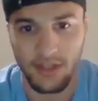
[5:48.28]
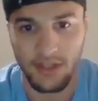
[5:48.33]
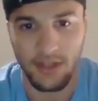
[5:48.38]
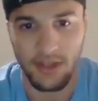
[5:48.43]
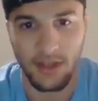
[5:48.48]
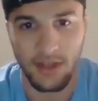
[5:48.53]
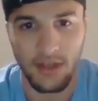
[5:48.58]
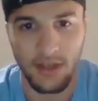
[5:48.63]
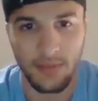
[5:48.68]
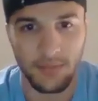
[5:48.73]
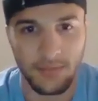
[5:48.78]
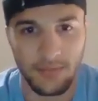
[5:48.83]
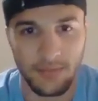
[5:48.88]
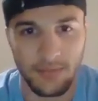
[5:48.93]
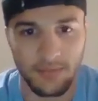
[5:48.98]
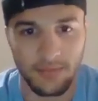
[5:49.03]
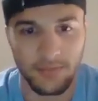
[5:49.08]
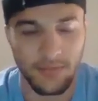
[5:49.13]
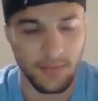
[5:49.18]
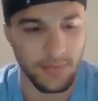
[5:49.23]
um,
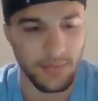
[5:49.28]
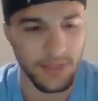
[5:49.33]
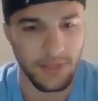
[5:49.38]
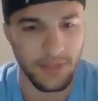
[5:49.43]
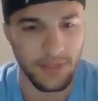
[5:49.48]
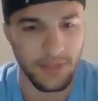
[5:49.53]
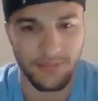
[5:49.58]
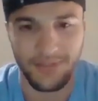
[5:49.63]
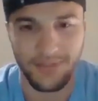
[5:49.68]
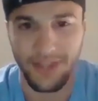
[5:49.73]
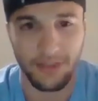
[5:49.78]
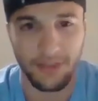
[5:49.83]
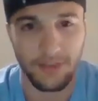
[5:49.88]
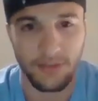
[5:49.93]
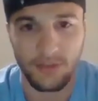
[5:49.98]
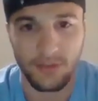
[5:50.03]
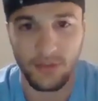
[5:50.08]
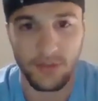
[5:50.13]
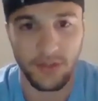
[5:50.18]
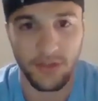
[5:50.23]
but
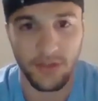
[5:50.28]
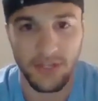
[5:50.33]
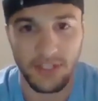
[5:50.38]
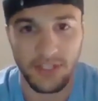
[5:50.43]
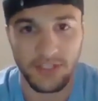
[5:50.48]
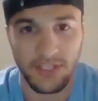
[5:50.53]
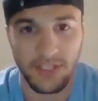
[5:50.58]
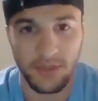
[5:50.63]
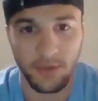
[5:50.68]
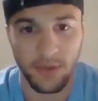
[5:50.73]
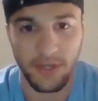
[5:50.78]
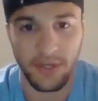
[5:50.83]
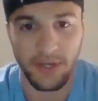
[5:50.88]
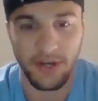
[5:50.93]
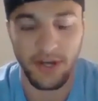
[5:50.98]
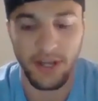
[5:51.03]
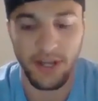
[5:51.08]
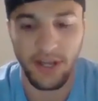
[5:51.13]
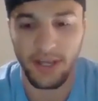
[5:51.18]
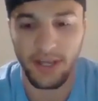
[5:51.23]
nothing too crazy
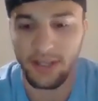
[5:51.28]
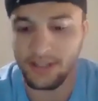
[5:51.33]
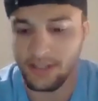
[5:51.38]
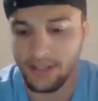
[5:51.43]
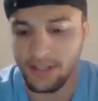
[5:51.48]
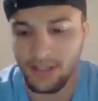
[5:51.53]
where uh,